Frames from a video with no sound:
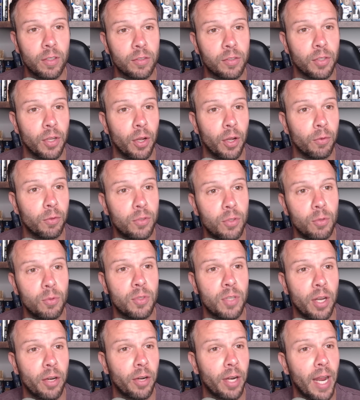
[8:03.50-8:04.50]
So, two
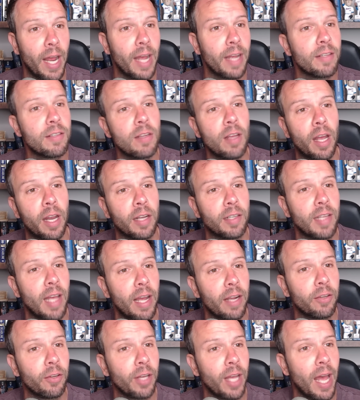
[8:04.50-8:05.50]
center guys and a
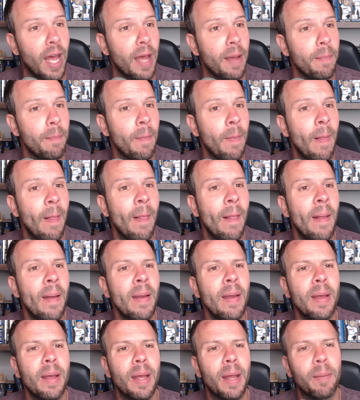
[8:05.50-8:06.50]
tackle guy.
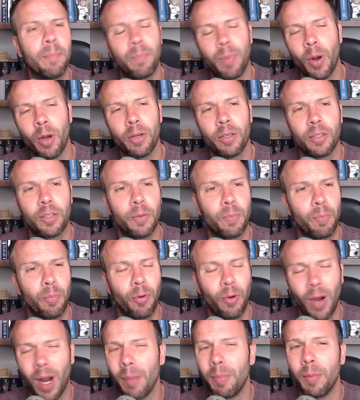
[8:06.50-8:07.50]
And Barton could
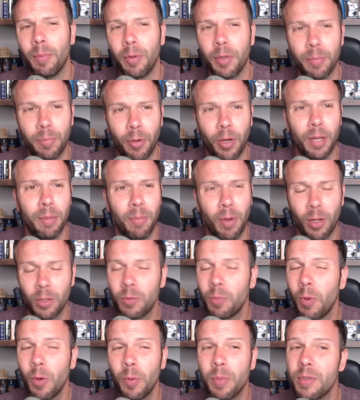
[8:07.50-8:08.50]
probably play
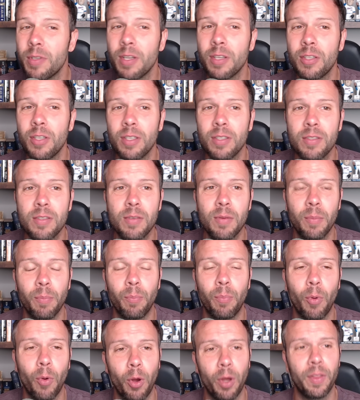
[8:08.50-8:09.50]
multiple positions. And
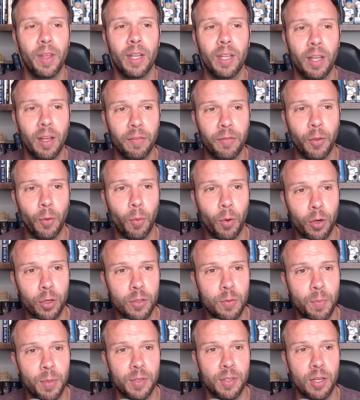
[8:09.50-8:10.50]
boy, they love the
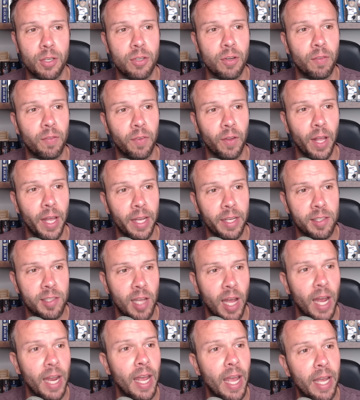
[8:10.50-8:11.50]
words position flex.
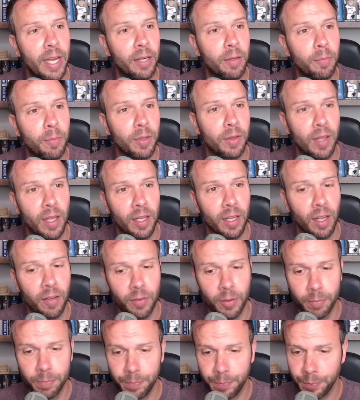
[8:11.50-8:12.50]
I hate them, but they love them.